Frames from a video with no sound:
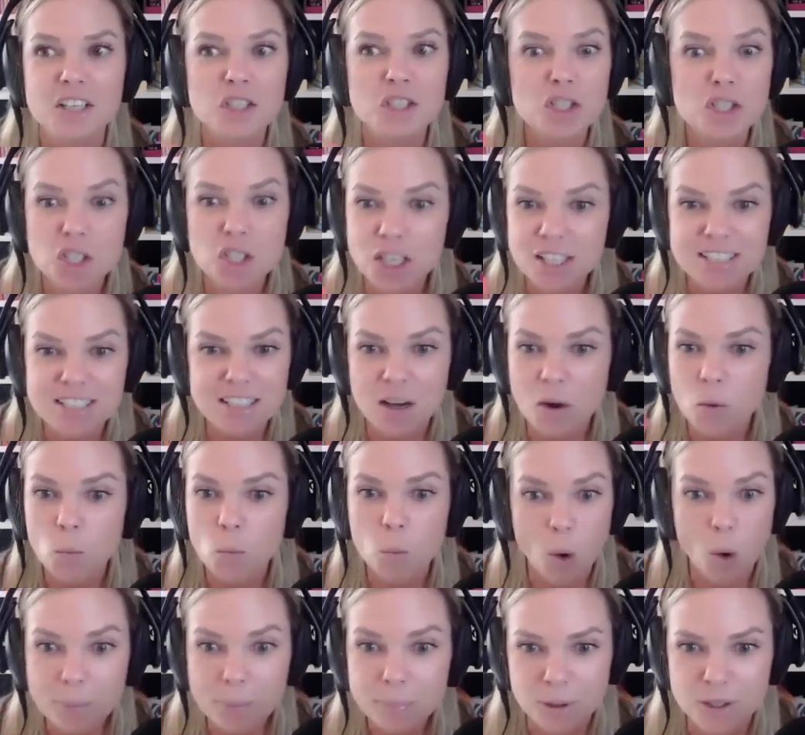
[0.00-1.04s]
just
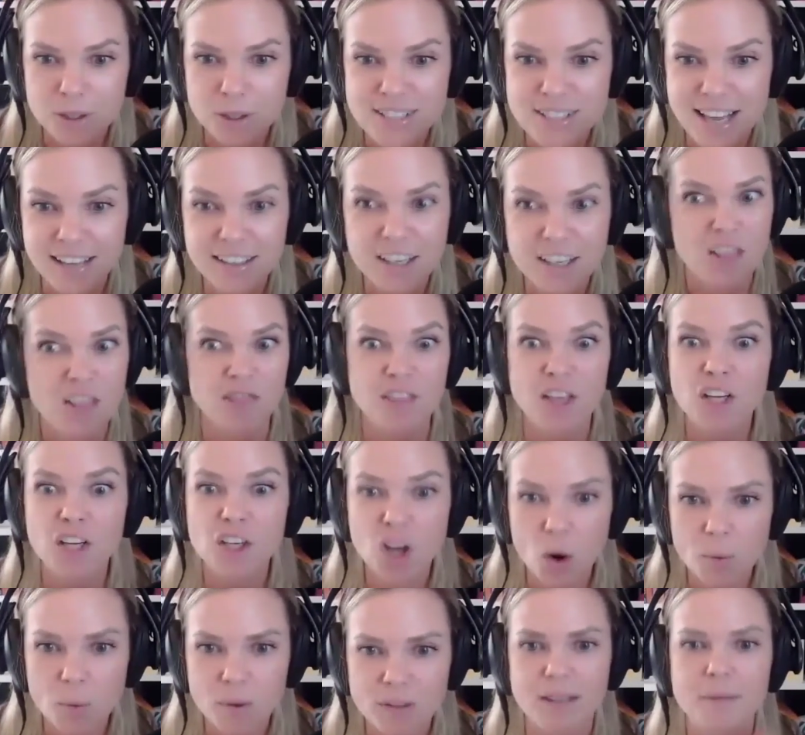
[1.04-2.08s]
1%, then
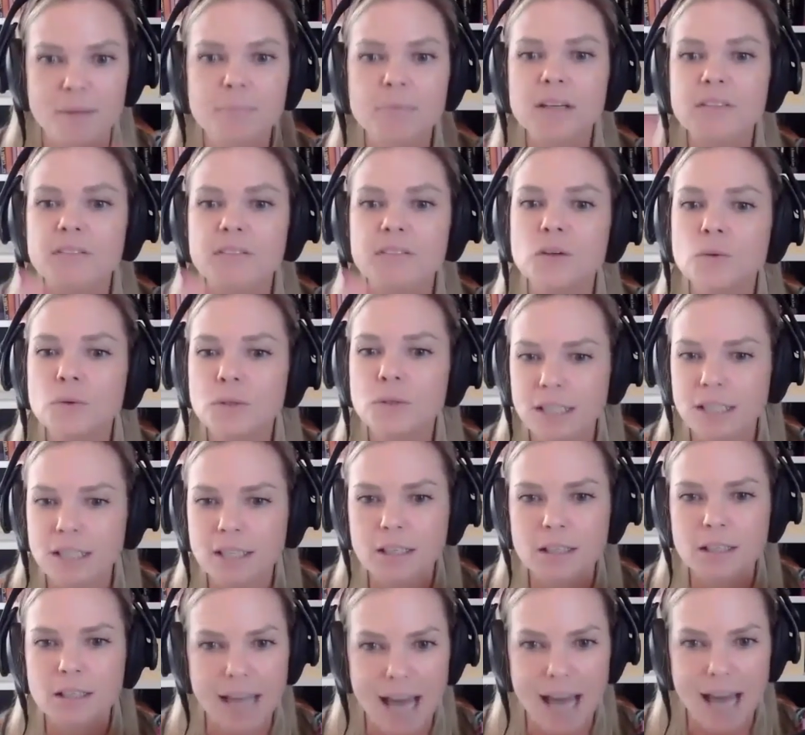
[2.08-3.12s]
go with it. But if you need
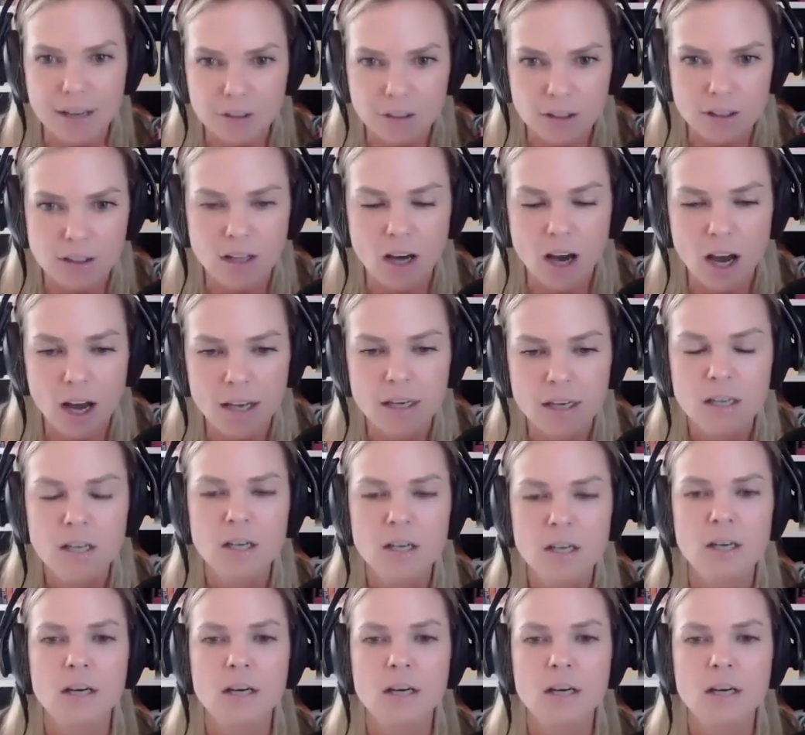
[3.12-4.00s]
a ladder thought,